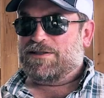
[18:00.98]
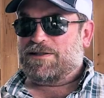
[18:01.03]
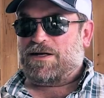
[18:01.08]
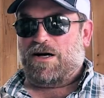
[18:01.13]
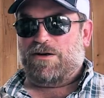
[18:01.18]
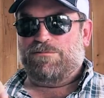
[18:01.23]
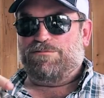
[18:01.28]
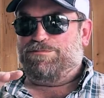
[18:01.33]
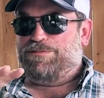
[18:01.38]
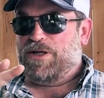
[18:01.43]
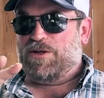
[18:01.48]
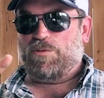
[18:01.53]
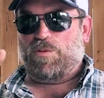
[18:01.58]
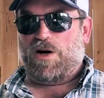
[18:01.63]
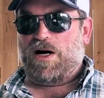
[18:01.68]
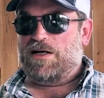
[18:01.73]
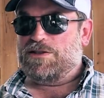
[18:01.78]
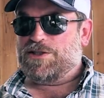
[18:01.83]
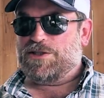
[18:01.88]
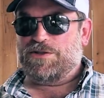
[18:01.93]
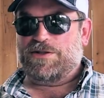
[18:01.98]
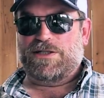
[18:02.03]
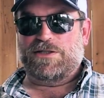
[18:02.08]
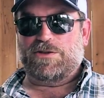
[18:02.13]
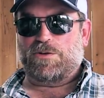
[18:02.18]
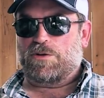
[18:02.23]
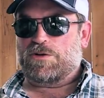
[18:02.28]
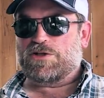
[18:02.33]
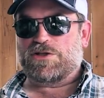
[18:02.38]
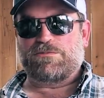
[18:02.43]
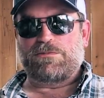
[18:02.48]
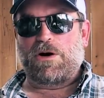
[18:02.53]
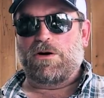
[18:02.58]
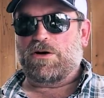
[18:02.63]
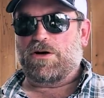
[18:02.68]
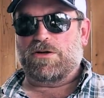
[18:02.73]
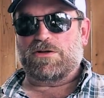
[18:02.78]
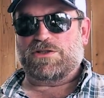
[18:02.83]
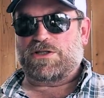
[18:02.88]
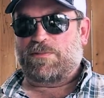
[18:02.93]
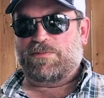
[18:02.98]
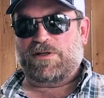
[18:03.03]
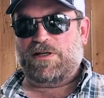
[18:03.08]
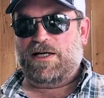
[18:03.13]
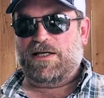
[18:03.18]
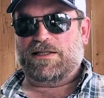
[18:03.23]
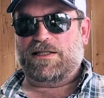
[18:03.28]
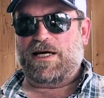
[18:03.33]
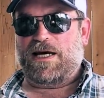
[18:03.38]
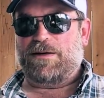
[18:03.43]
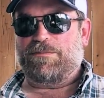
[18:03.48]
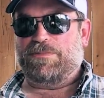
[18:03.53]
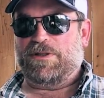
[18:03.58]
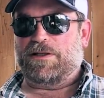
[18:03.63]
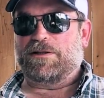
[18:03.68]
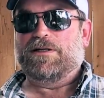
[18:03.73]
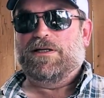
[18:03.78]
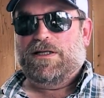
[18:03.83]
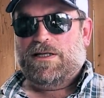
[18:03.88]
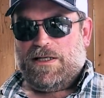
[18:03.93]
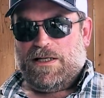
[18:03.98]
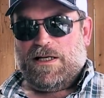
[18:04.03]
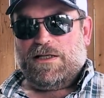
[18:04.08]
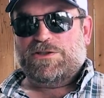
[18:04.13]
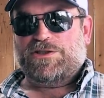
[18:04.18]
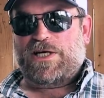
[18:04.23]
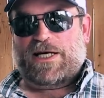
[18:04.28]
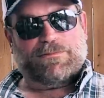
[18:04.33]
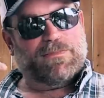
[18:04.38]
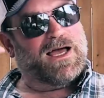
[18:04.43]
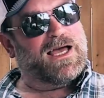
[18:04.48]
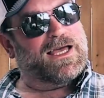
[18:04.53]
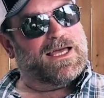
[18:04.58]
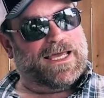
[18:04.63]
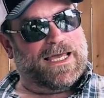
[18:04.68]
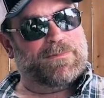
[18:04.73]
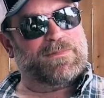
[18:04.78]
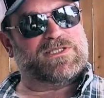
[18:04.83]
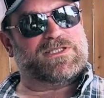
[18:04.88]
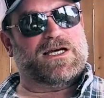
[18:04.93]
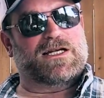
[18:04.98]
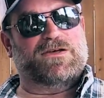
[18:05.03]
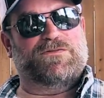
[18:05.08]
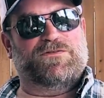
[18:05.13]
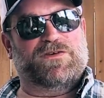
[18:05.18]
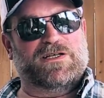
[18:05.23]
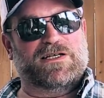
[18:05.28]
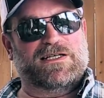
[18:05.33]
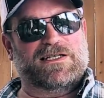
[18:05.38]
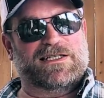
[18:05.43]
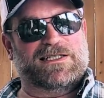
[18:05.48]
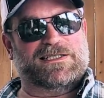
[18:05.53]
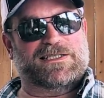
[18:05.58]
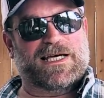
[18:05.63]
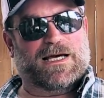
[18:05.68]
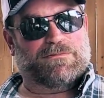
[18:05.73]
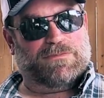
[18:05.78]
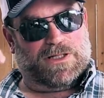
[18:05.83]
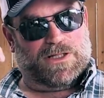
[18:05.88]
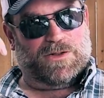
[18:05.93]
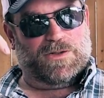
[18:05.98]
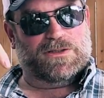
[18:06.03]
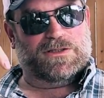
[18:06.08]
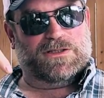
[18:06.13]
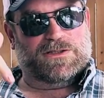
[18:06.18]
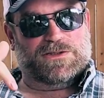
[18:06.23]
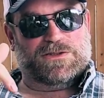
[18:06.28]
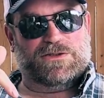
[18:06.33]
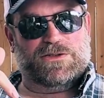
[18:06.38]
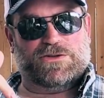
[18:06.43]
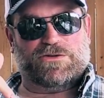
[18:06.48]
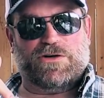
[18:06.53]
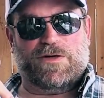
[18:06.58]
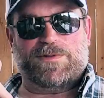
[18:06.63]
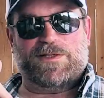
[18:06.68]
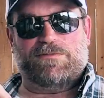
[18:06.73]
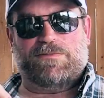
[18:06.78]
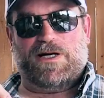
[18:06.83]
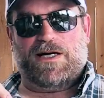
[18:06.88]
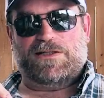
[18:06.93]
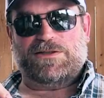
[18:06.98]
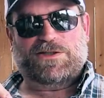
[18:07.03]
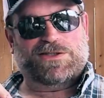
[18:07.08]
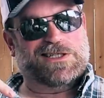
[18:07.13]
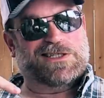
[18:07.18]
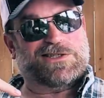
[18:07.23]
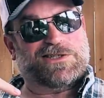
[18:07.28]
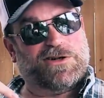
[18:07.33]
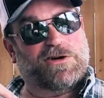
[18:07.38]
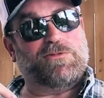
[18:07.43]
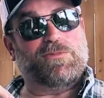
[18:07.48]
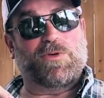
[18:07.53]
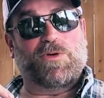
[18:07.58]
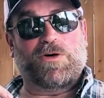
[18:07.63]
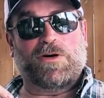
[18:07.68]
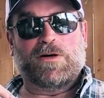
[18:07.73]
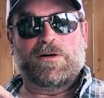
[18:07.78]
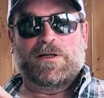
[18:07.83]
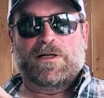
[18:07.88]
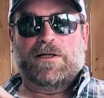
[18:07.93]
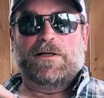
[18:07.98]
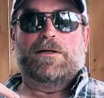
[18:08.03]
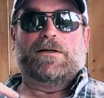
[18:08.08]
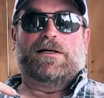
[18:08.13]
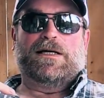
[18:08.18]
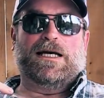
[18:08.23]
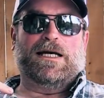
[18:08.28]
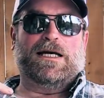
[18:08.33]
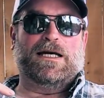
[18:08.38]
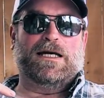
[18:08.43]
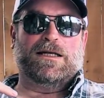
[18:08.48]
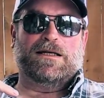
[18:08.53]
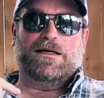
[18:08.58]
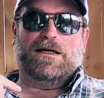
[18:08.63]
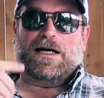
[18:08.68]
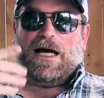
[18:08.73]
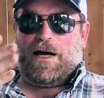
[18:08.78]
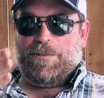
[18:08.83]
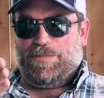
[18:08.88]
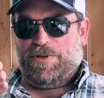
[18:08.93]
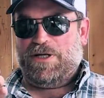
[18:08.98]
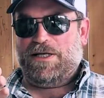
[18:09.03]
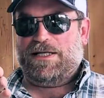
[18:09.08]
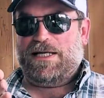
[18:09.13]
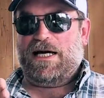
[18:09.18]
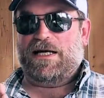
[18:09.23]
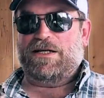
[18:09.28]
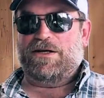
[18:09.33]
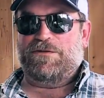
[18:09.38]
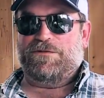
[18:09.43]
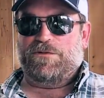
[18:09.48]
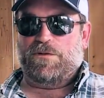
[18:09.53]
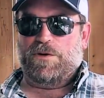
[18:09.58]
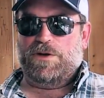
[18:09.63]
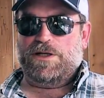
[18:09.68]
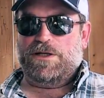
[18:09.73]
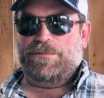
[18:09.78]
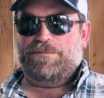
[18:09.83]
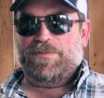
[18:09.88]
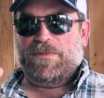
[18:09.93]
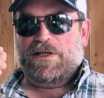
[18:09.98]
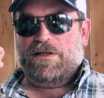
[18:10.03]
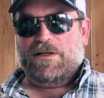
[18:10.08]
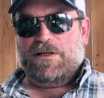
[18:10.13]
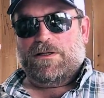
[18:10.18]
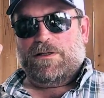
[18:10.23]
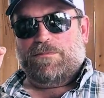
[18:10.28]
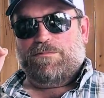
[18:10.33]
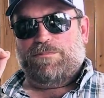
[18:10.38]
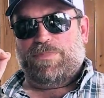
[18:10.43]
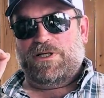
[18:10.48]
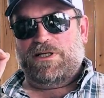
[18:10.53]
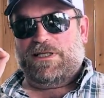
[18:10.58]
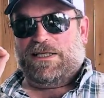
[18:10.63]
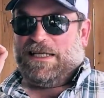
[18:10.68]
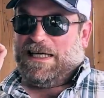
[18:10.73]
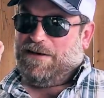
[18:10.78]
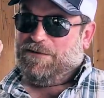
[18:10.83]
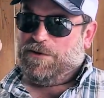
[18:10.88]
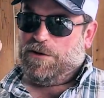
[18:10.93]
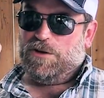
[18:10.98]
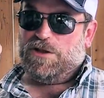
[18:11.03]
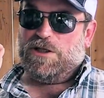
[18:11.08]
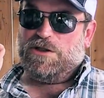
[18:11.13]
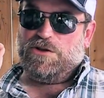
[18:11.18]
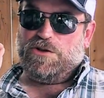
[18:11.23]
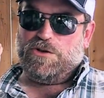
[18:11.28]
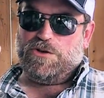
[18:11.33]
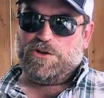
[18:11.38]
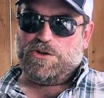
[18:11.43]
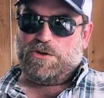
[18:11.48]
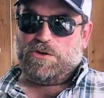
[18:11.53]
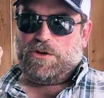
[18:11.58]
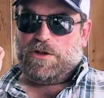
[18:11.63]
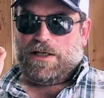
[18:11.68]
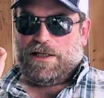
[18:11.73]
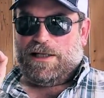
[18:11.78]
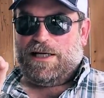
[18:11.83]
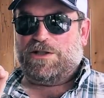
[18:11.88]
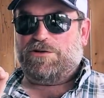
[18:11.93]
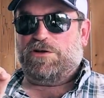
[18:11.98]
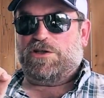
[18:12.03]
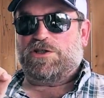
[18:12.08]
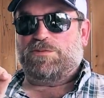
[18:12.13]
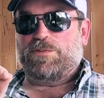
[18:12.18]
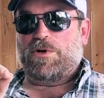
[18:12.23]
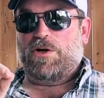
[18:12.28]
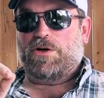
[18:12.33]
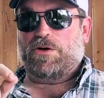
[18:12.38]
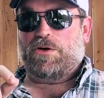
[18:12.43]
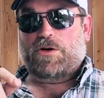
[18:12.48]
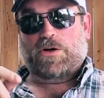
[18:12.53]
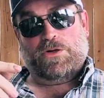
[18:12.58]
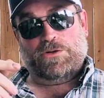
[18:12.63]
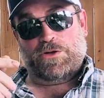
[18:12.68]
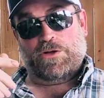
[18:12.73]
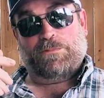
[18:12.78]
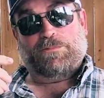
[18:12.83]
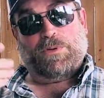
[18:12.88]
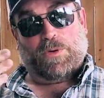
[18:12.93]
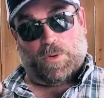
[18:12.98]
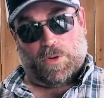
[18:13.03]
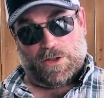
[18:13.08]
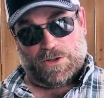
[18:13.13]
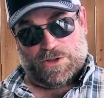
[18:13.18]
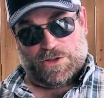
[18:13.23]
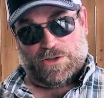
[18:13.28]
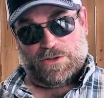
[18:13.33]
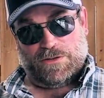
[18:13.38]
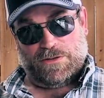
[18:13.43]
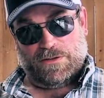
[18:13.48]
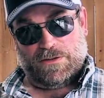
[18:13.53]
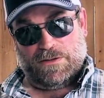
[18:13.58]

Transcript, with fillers: called Budweiser Indoor Smoker or something like that. But check my Amazon affiliate links down below in the description box. Just hit show more, and I'll put it down there for you. But if you can use your electric smoker on your porch,